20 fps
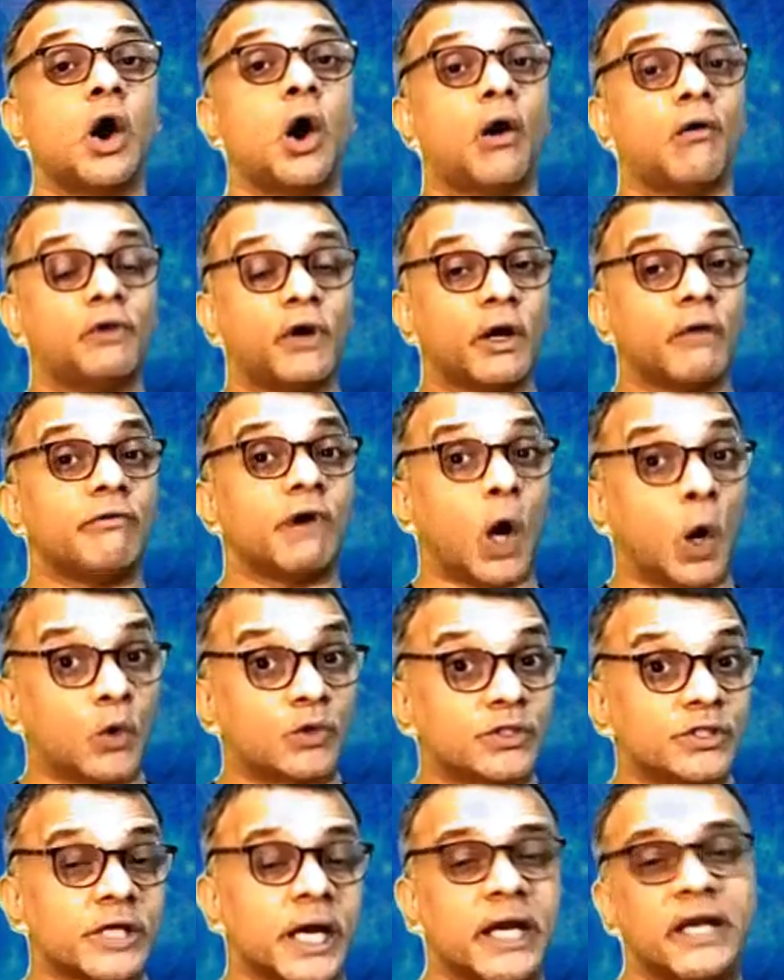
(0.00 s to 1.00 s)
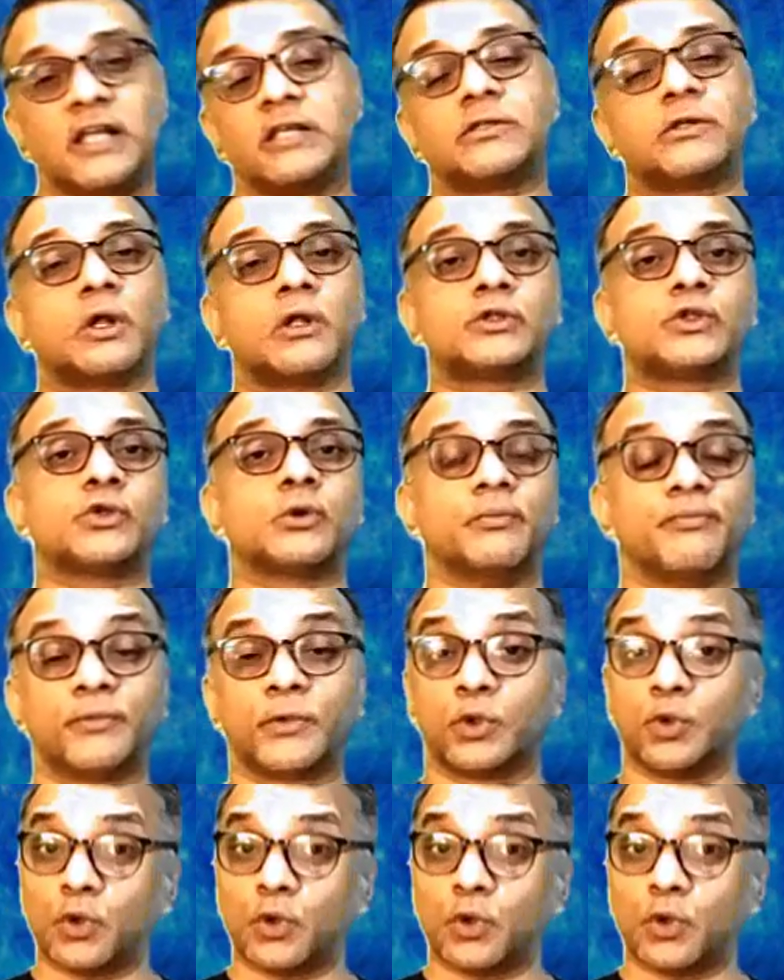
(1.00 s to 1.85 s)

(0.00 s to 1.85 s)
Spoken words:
or a lot of outsiders also.